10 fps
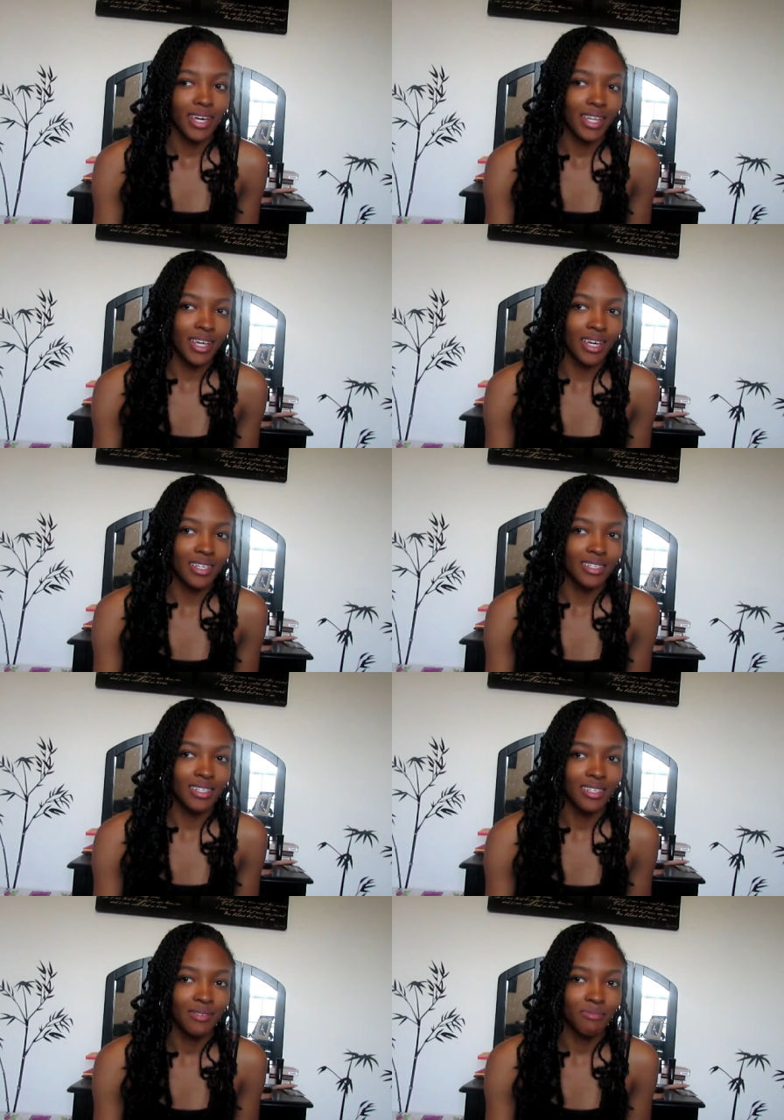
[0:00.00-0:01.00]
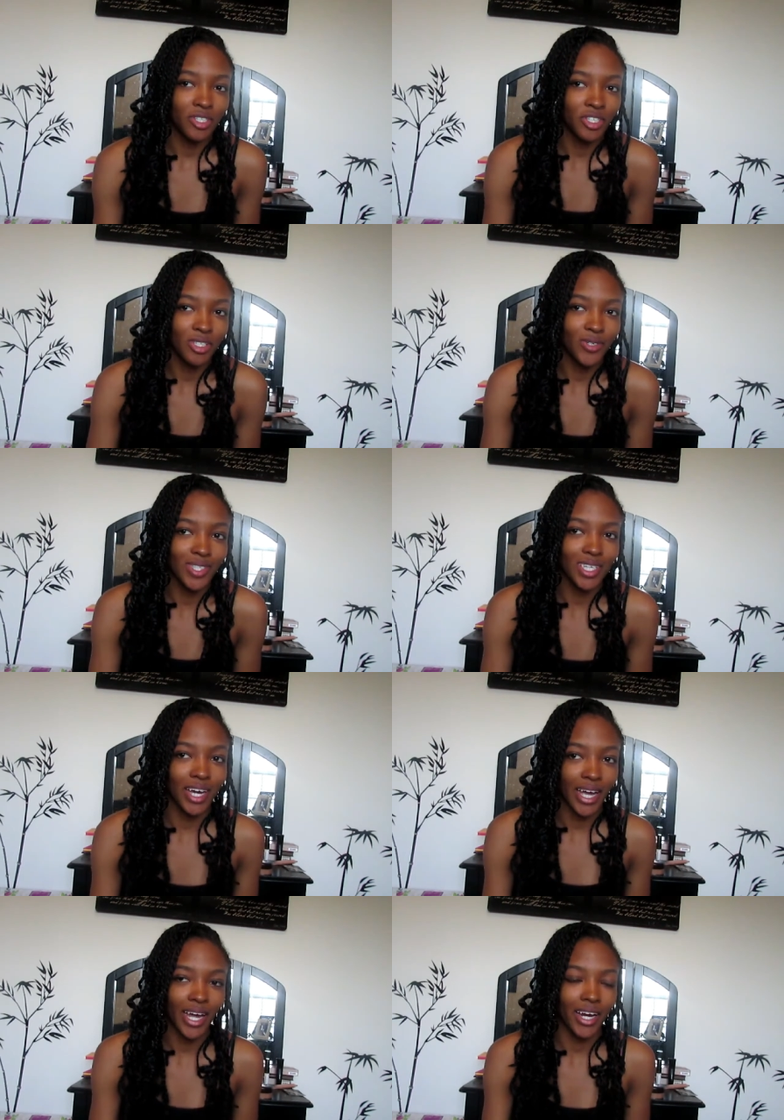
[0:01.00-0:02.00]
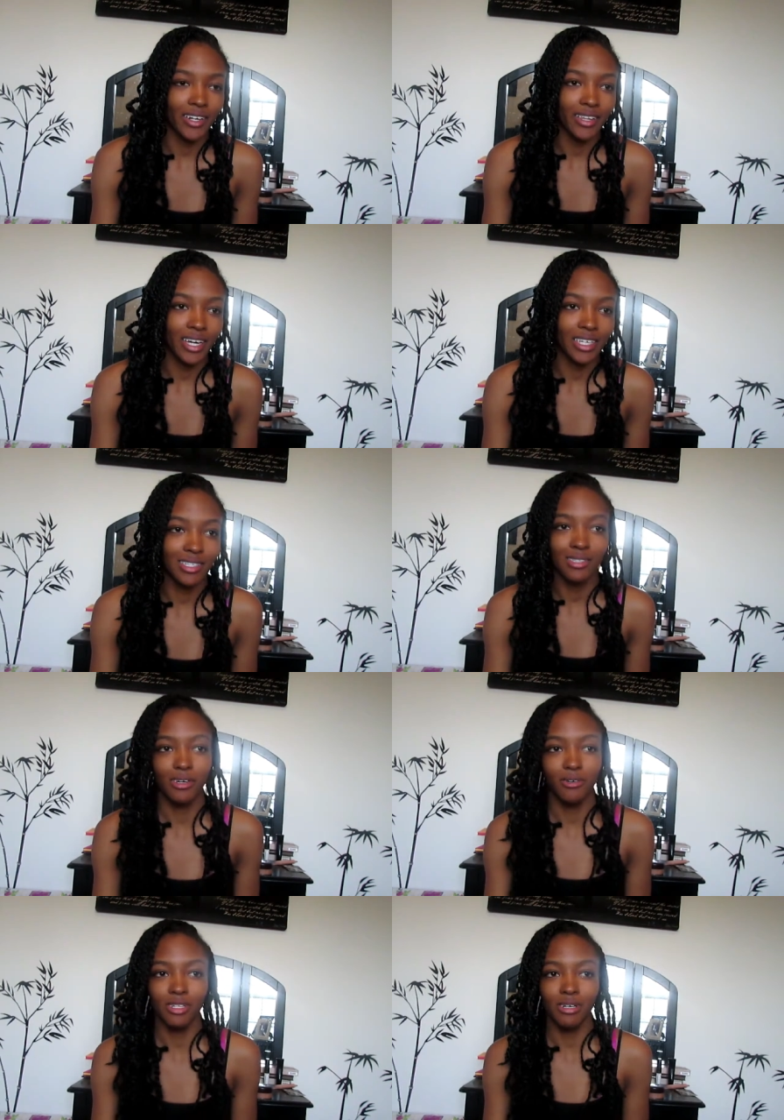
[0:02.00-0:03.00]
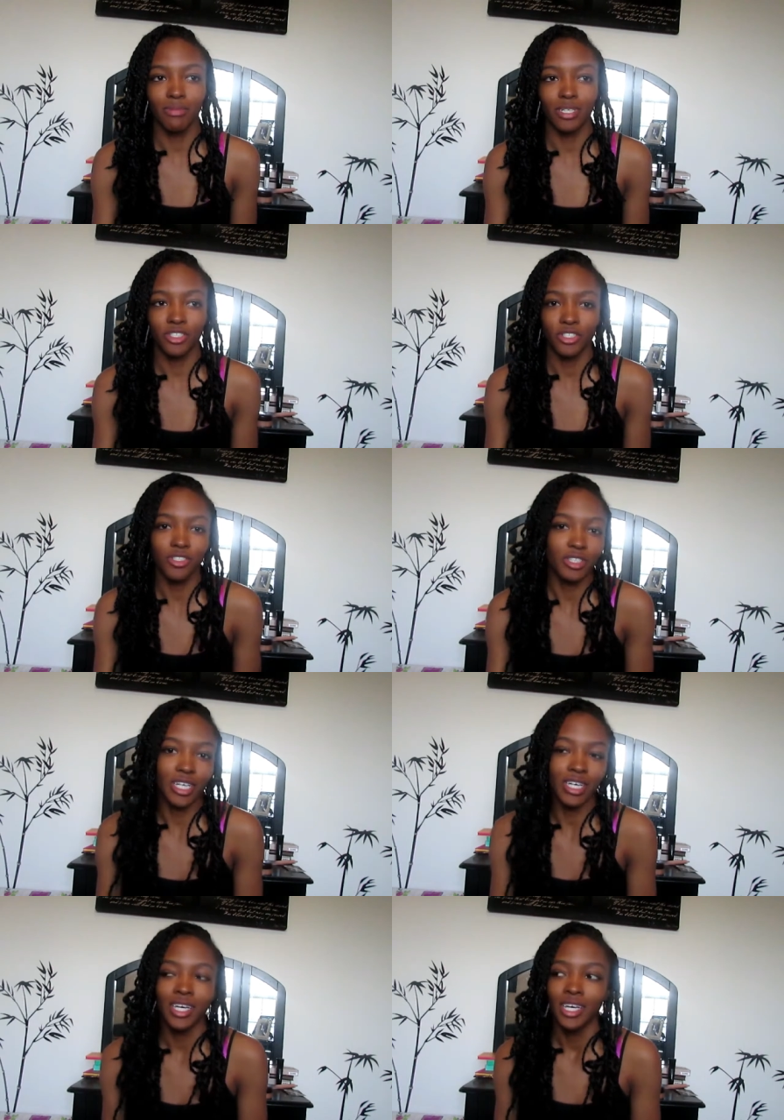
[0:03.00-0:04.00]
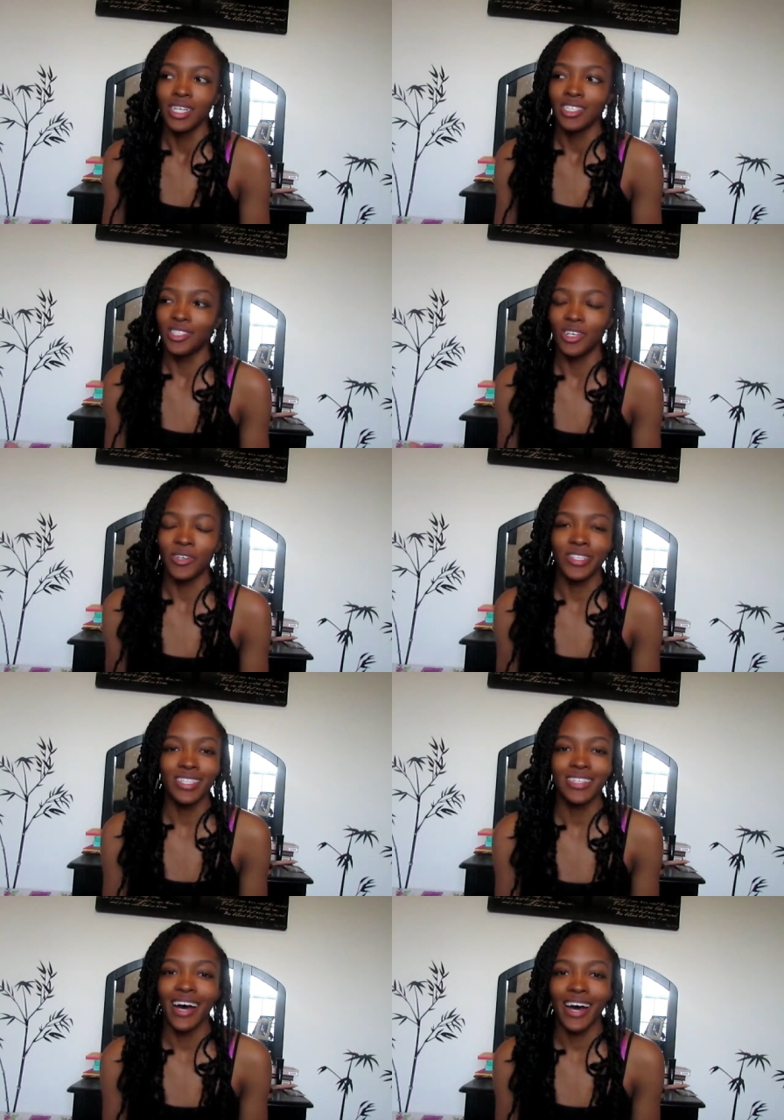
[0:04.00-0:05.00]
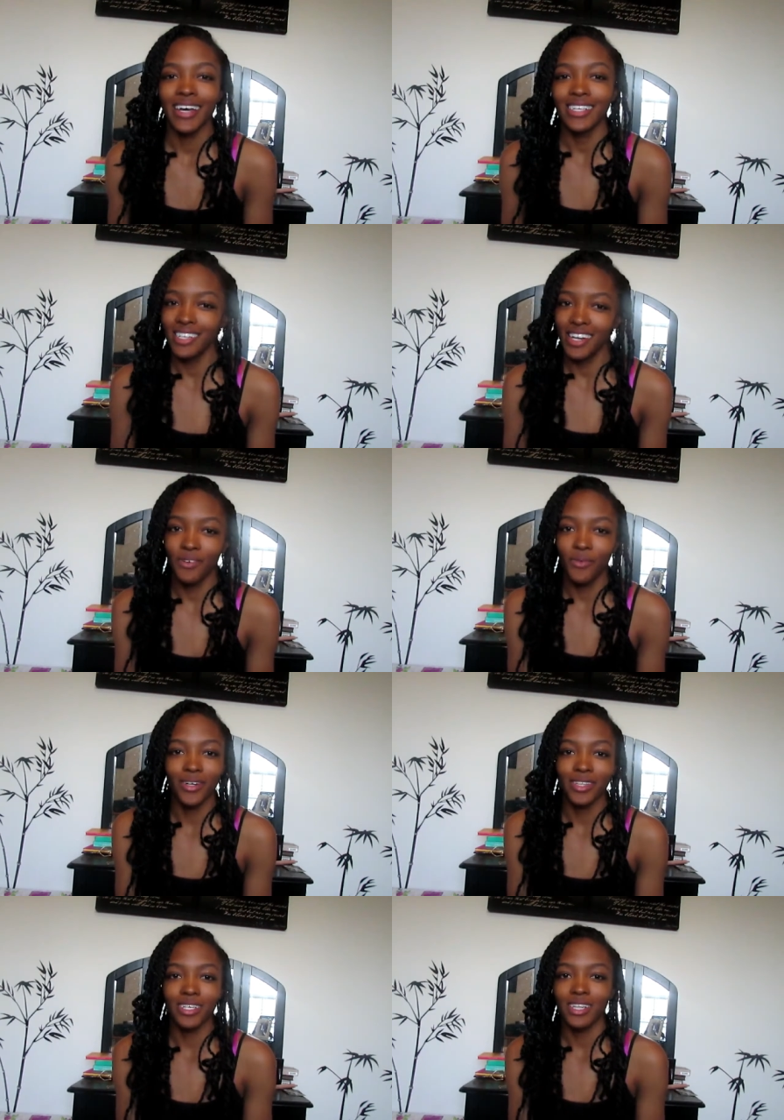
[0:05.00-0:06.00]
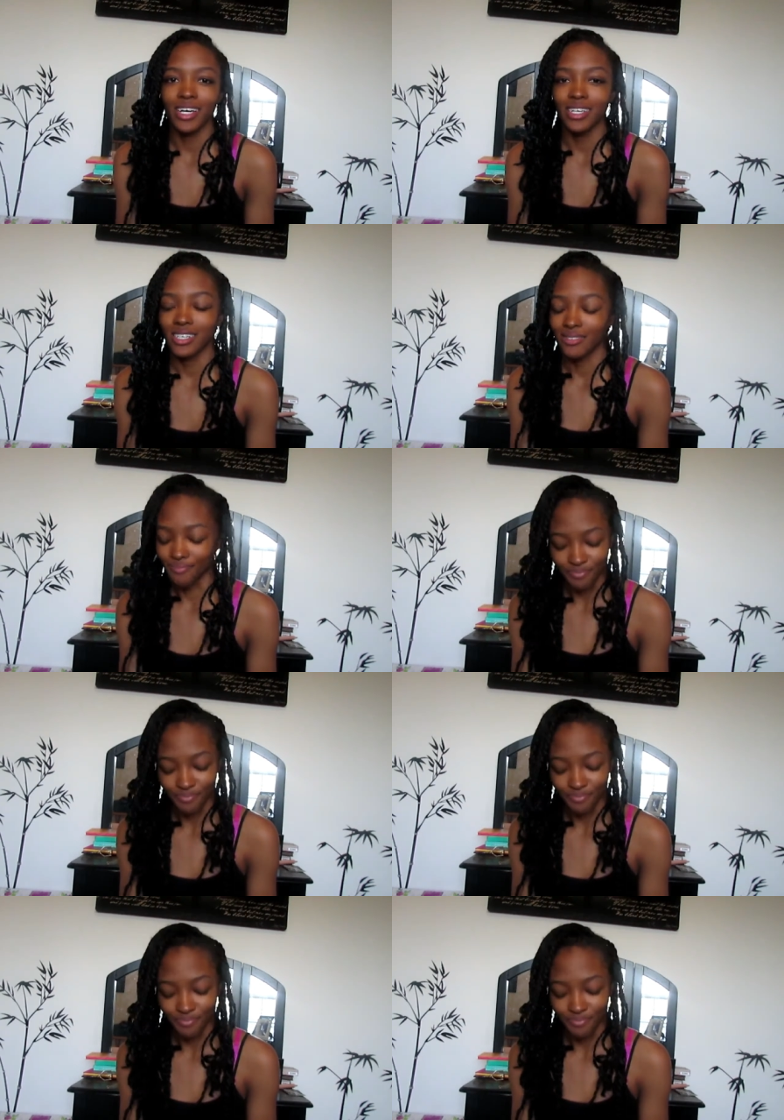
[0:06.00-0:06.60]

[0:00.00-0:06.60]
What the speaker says: and then, but you're losing your hair, like, slowly but surely. So it's not even worth it. Like,